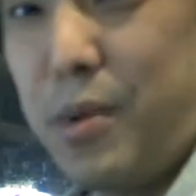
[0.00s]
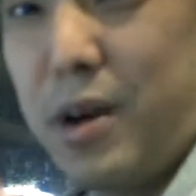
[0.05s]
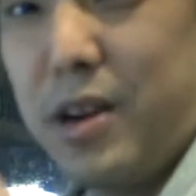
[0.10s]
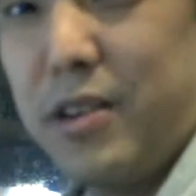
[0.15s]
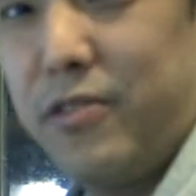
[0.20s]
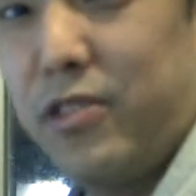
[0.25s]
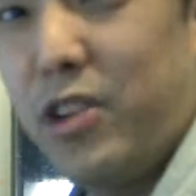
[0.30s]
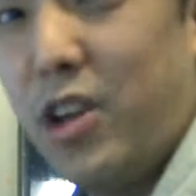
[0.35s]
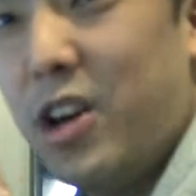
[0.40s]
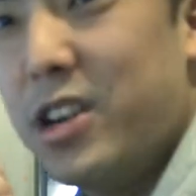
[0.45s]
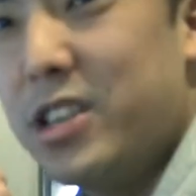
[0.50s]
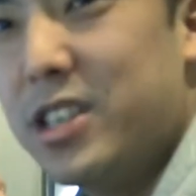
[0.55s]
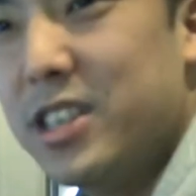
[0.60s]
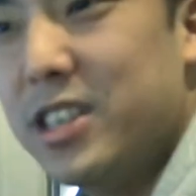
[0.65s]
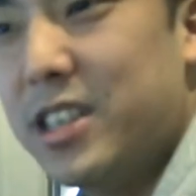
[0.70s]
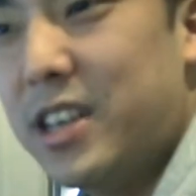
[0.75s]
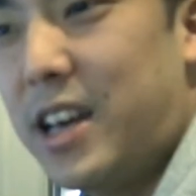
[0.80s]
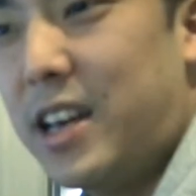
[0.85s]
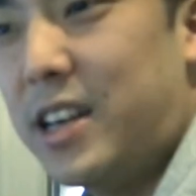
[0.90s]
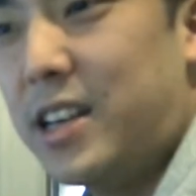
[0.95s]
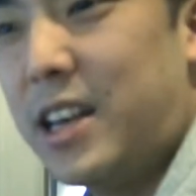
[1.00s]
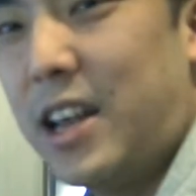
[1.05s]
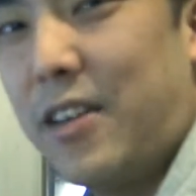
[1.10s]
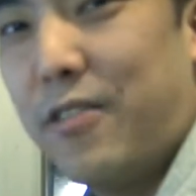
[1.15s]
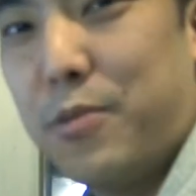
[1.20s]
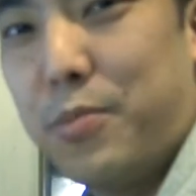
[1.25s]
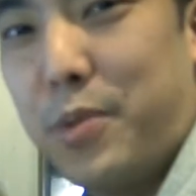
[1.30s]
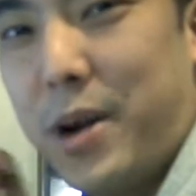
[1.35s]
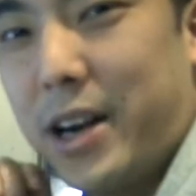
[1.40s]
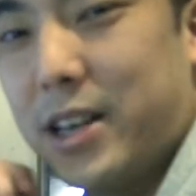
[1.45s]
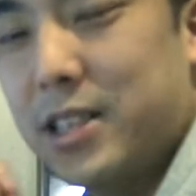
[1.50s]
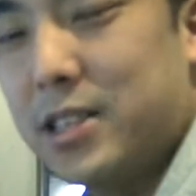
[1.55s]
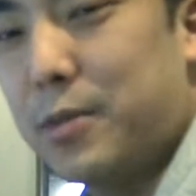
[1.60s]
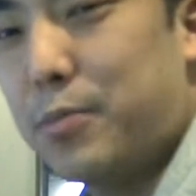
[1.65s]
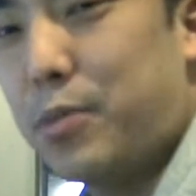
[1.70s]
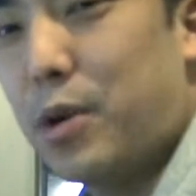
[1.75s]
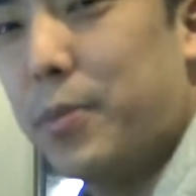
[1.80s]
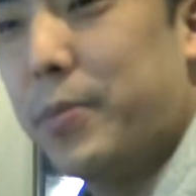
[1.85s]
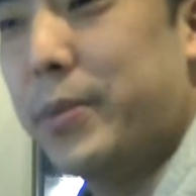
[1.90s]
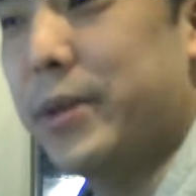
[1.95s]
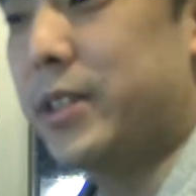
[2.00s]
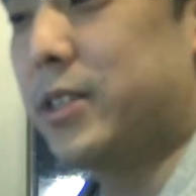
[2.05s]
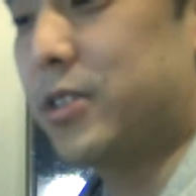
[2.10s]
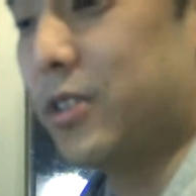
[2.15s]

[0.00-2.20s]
might have learnt it and never practiced it properly.